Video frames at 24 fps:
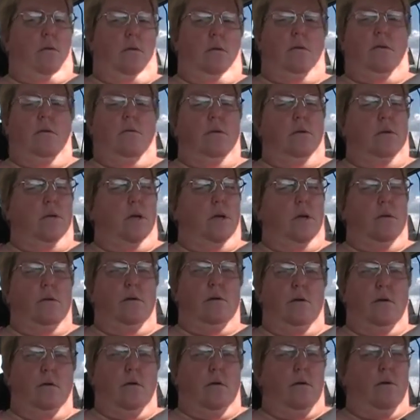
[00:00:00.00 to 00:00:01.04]
those kids are
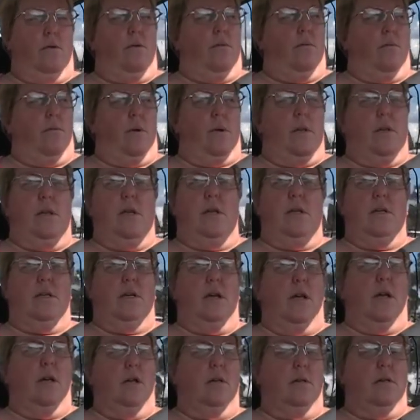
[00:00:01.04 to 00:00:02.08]
going to learn one of these
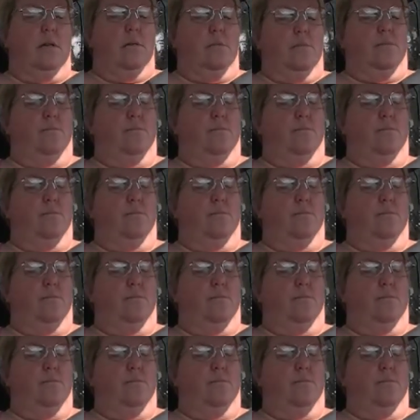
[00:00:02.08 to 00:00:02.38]
days